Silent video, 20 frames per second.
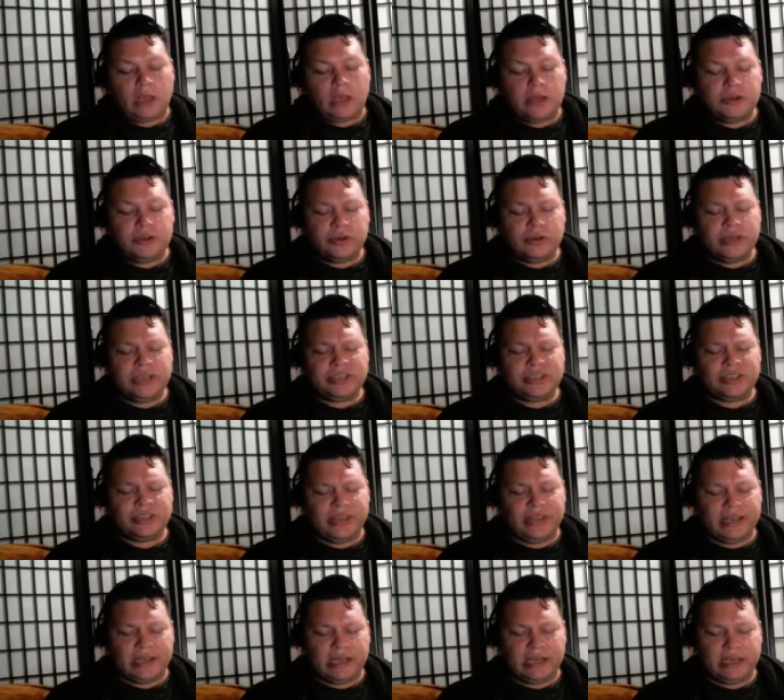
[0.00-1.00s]
a tradition
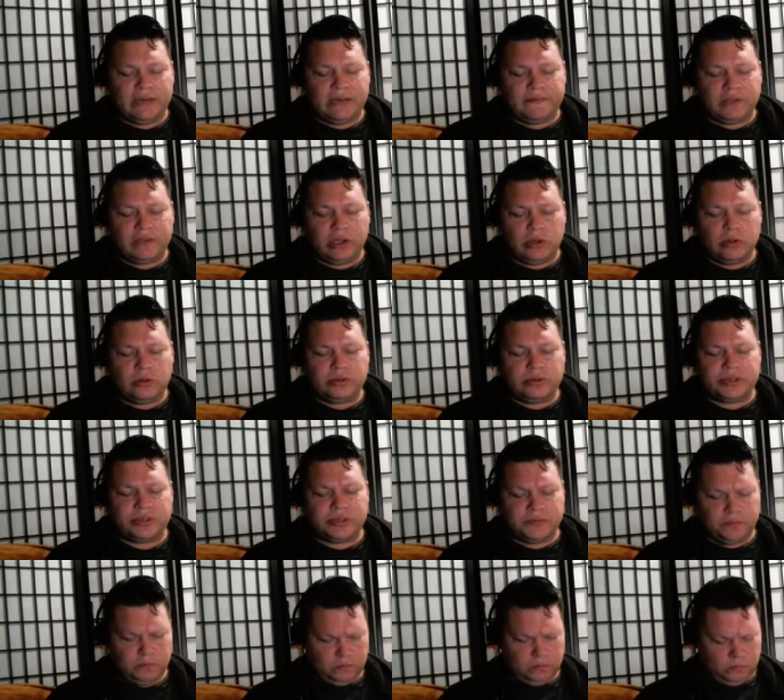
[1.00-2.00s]
that kind of
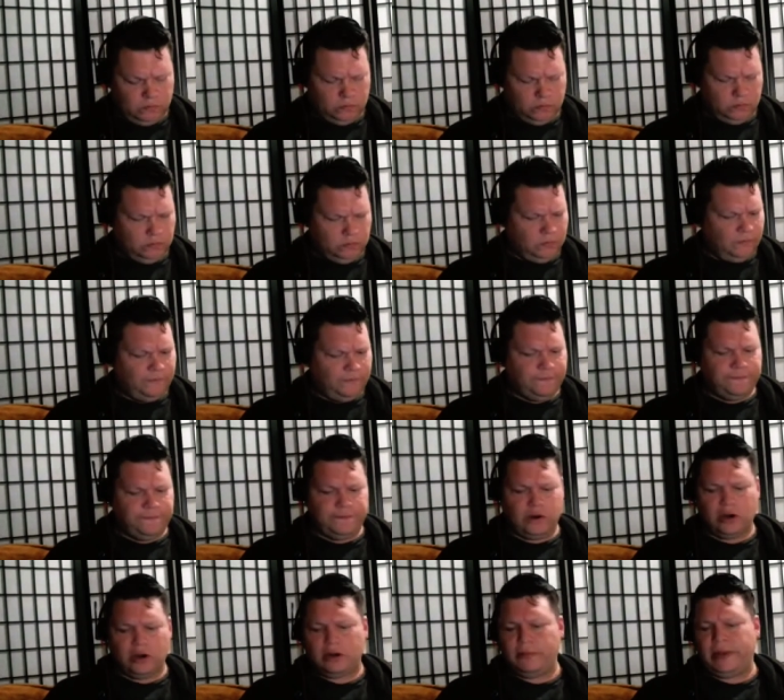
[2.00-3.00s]
goes
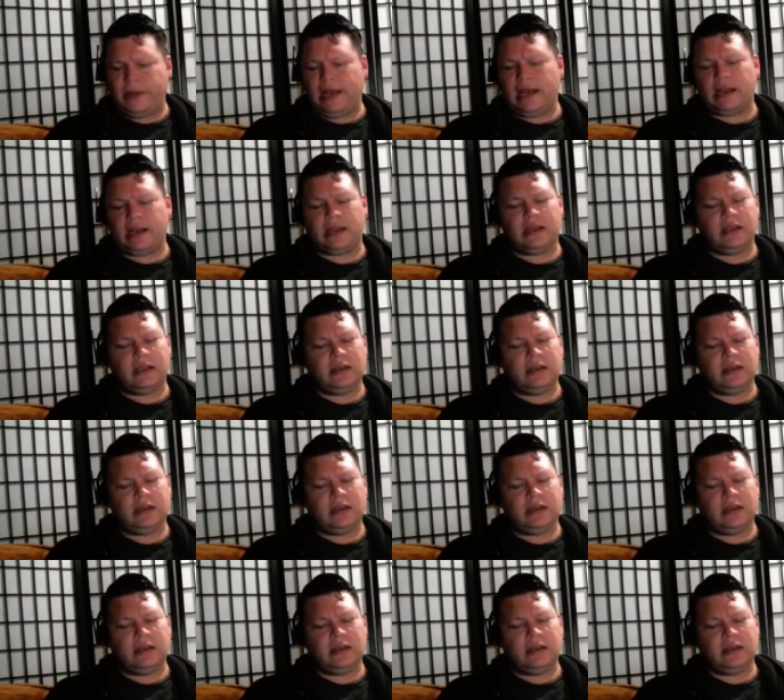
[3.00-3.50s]
far back.